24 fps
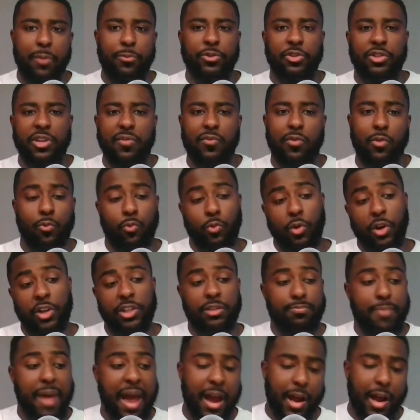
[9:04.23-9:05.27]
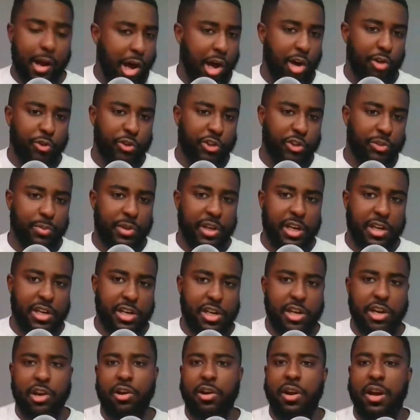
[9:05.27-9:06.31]
receiver was Mac Hollins to begin
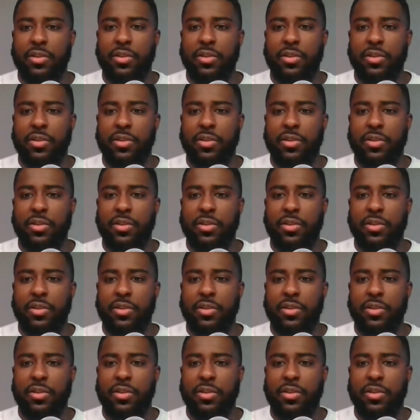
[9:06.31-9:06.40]
the year,